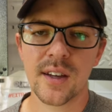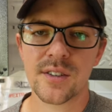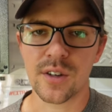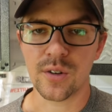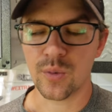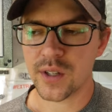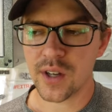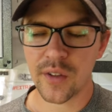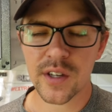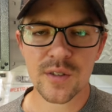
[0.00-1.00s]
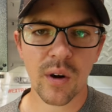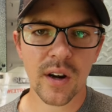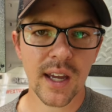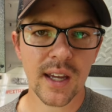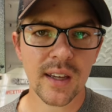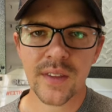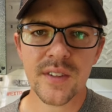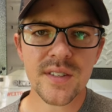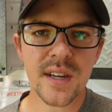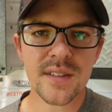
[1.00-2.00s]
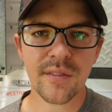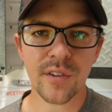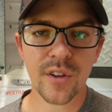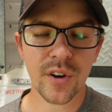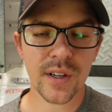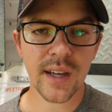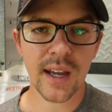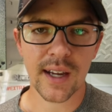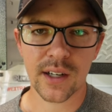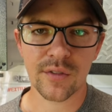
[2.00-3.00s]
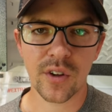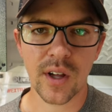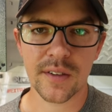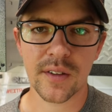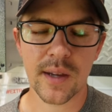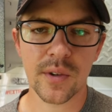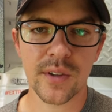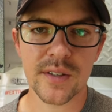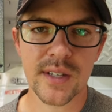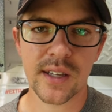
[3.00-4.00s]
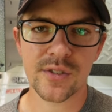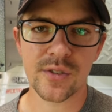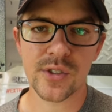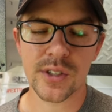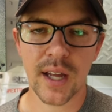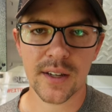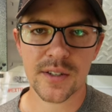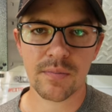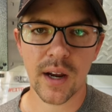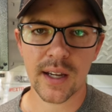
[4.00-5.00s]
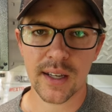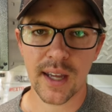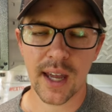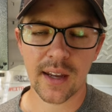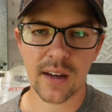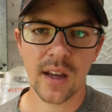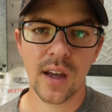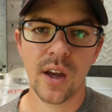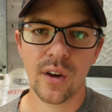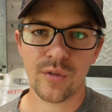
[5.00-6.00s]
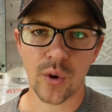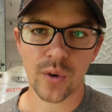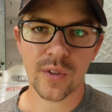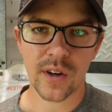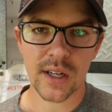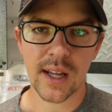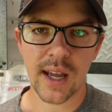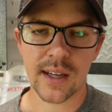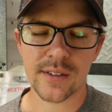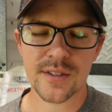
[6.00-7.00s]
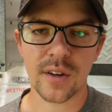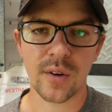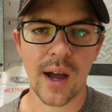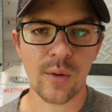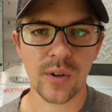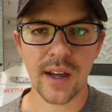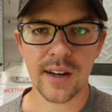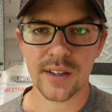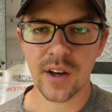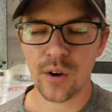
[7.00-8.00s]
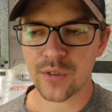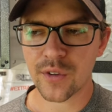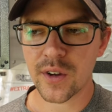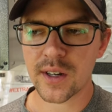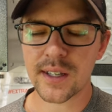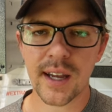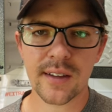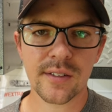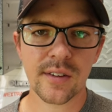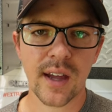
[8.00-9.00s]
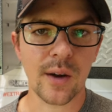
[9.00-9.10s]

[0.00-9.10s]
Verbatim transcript: So we know that it's working. This does have a 30 day interval on the label that says you should not spray it again for 30 days. So I will let it go for 30 days.